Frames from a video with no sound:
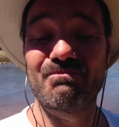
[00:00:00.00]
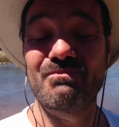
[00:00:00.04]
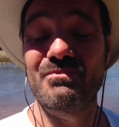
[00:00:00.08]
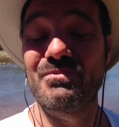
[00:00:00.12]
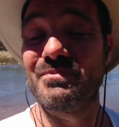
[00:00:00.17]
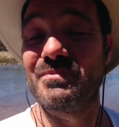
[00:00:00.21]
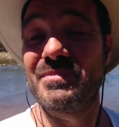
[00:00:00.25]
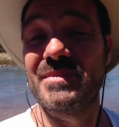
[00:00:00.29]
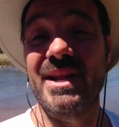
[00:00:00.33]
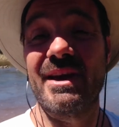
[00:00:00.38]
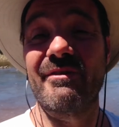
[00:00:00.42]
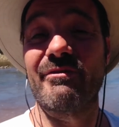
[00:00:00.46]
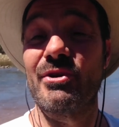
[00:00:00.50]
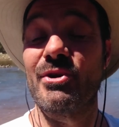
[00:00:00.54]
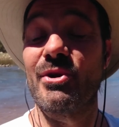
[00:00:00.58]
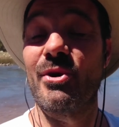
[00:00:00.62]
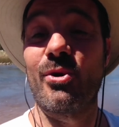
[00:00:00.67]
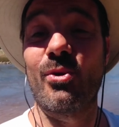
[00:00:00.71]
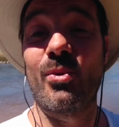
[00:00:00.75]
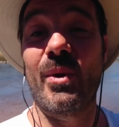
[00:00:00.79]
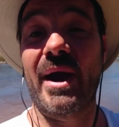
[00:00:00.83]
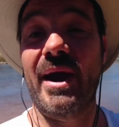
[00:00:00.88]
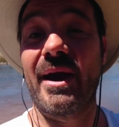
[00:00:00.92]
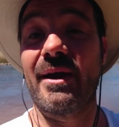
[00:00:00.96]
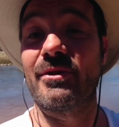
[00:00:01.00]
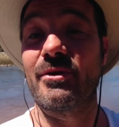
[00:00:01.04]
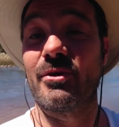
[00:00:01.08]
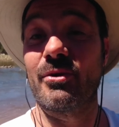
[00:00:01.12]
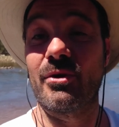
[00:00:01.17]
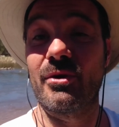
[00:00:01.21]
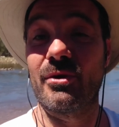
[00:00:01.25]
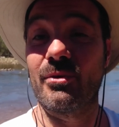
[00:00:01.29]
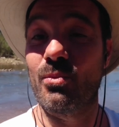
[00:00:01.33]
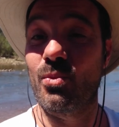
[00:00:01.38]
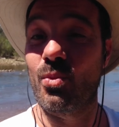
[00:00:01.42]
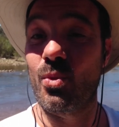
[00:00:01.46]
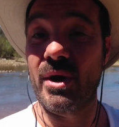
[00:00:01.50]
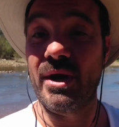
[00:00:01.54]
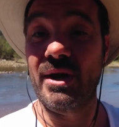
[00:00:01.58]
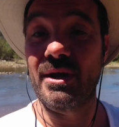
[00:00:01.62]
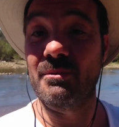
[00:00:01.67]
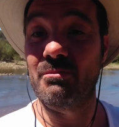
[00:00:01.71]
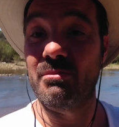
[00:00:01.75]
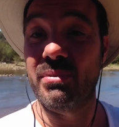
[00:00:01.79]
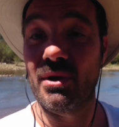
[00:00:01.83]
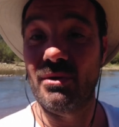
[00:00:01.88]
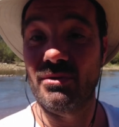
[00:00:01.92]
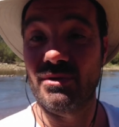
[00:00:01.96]
Never know where the
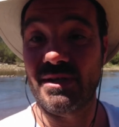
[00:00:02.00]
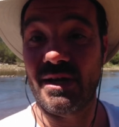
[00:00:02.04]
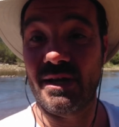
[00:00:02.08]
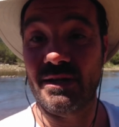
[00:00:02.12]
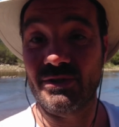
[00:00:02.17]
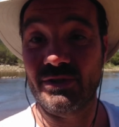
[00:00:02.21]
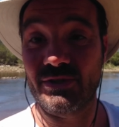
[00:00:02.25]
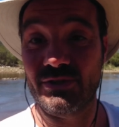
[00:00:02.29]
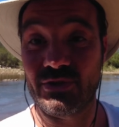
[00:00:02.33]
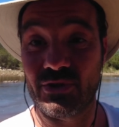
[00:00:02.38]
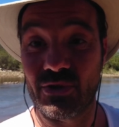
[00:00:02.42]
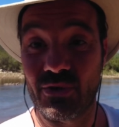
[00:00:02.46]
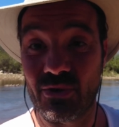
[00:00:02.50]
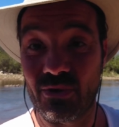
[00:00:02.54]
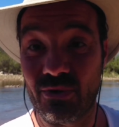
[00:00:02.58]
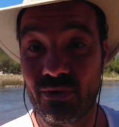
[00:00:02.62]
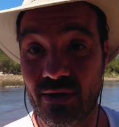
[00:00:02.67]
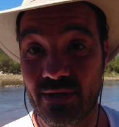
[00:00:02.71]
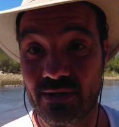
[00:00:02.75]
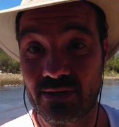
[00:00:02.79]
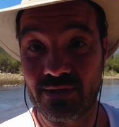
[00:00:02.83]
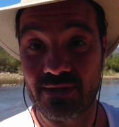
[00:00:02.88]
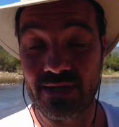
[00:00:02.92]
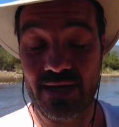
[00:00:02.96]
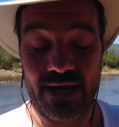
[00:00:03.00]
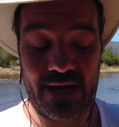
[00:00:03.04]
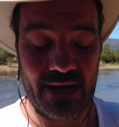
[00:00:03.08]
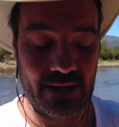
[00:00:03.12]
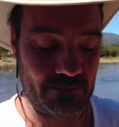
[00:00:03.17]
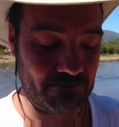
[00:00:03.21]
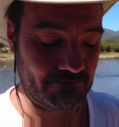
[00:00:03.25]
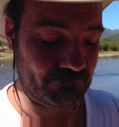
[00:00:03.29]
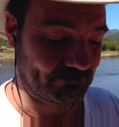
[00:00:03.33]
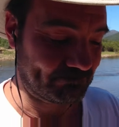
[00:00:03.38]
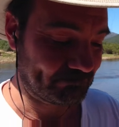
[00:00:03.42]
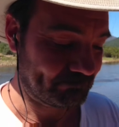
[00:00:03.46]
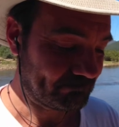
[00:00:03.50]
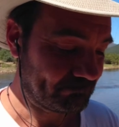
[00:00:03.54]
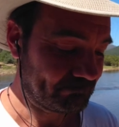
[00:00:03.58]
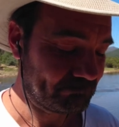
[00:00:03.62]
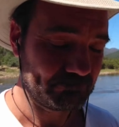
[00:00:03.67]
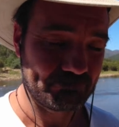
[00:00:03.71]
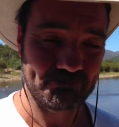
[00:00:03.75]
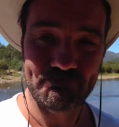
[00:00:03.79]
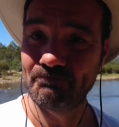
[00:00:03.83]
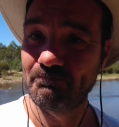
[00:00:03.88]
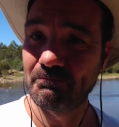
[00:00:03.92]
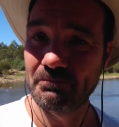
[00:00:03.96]
wind blows us to. And
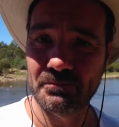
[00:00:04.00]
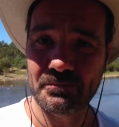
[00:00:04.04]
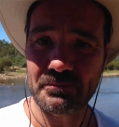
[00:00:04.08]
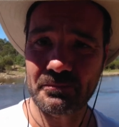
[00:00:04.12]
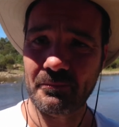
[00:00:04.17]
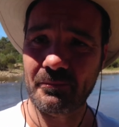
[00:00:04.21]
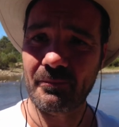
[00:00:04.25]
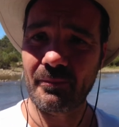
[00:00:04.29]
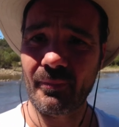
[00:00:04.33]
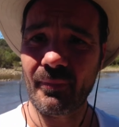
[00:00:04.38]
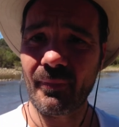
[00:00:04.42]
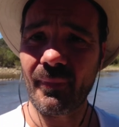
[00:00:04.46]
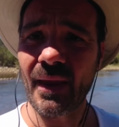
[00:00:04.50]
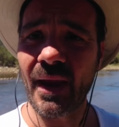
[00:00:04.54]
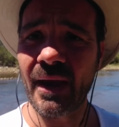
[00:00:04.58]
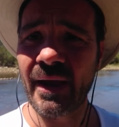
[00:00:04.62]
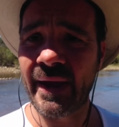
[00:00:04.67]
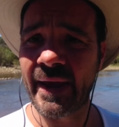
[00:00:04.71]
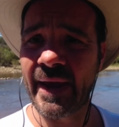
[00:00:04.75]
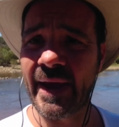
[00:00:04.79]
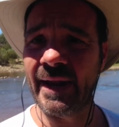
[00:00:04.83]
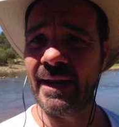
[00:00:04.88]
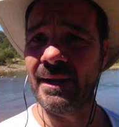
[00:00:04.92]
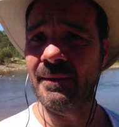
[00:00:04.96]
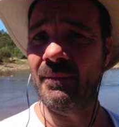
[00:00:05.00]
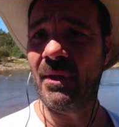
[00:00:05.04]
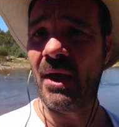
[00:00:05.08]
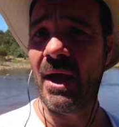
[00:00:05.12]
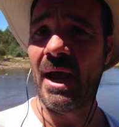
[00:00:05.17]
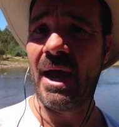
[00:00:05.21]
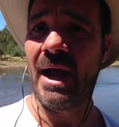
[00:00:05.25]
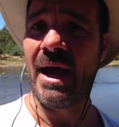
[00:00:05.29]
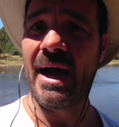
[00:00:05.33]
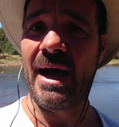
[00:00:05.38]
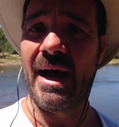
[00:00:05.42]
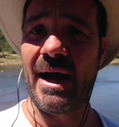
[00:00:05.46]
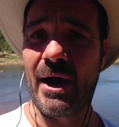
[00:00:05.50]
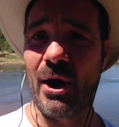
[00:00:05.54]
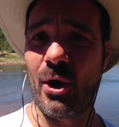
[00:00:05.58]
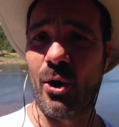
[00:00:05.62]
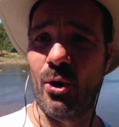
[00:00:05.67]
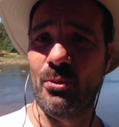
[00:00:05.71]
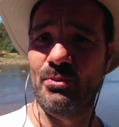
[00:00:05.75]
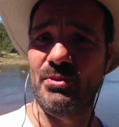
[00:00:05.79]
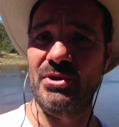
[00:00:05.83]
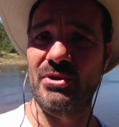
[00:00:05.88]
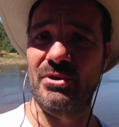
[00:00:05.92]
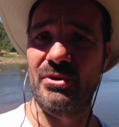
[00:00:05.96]
again, I
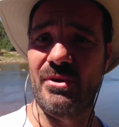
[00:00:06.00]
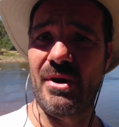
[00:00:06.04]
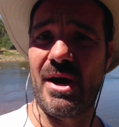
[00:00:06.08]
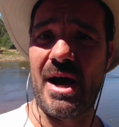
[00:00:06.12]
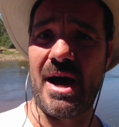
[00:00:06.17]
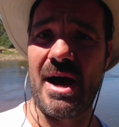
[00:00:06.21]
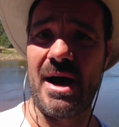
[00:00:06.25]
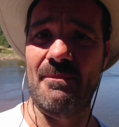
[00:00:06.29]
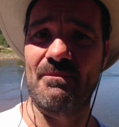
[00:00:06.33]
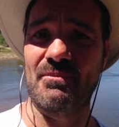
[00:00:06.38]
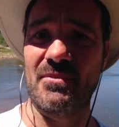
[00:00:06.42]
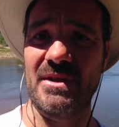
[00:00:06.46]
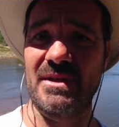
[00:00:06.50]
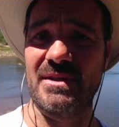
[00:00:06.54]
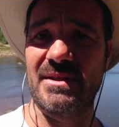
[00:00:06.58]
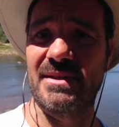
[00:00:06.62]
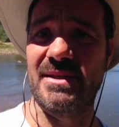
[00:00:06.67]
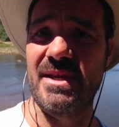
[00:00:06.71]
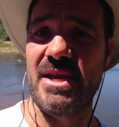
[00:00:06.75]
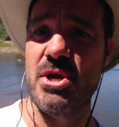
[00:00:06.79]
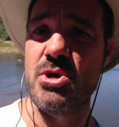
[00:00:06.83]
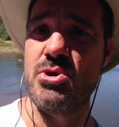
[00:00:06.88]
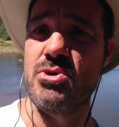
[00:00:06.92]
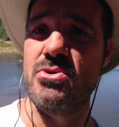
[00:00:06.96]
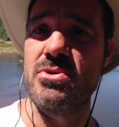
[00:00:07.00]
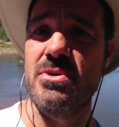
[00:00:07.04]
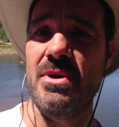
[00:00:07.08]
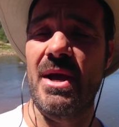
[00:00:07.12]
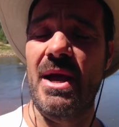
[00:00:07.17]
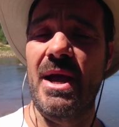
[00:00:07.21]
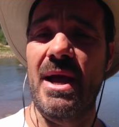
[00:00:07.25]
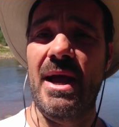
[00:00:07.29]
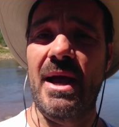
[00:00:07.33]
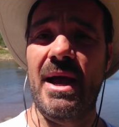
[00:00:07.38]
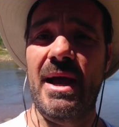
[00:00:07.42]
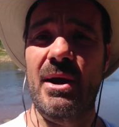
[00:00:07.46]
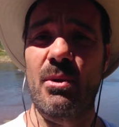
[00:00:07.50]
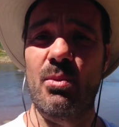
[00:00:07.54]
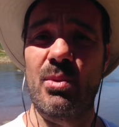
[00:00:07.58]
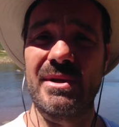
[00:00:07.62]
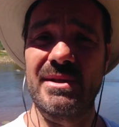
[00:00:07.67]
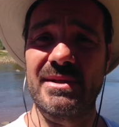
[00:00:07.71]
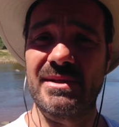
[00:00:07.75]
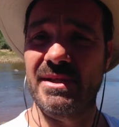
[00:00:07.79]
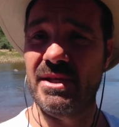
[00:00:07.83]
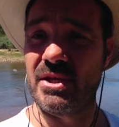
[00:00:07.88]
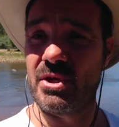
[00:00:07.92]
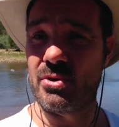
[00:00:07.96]
hope to see you. We'll
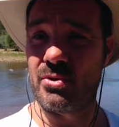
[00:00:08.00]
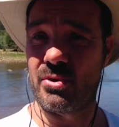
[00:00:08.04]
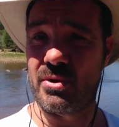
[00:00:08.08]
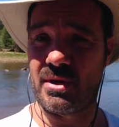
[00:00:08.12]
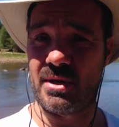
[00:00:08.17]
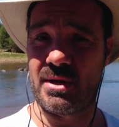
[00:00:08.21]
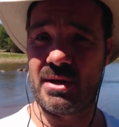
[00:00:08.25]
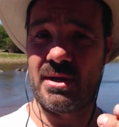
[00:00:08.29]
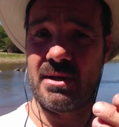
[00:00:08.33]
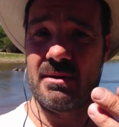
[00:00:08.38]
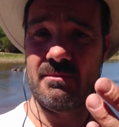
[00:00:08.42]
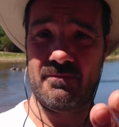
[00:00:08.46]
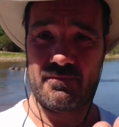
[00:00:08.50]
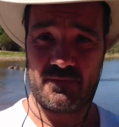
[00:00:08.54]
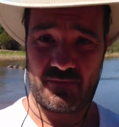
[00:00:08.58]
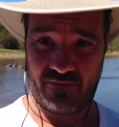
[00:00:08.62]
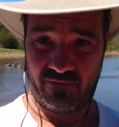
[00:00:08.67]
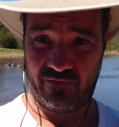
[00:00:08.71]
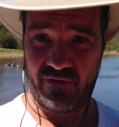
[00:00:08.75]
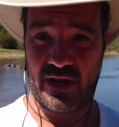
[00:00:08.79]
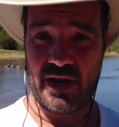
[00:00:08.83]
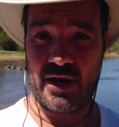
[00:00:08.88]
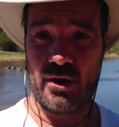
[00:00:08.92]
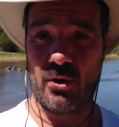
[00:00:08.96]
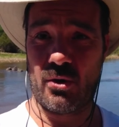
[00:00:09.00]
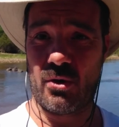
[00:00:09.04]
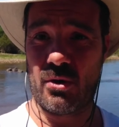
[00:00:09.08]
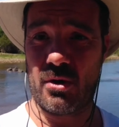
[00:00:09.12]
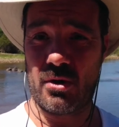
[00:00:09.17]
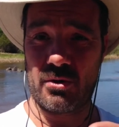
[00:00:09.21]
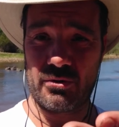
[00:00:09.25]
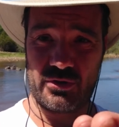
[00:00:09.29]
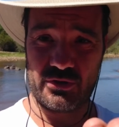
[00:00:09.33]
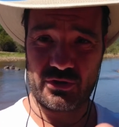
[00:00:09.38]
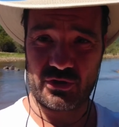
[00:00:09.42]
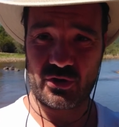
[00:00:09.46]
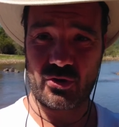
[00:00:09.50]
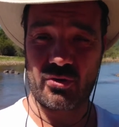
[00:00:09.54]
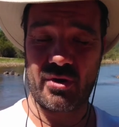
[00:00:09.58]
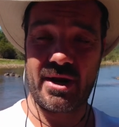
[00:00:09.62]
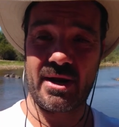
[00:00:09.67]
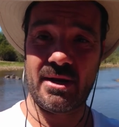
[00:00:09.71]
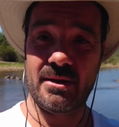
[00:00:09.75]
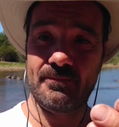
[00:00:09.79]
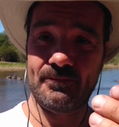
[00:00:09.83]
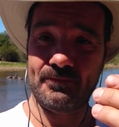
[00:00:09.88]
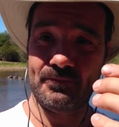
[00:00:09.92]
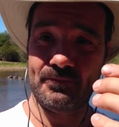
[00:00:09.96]
see you in video on the screen.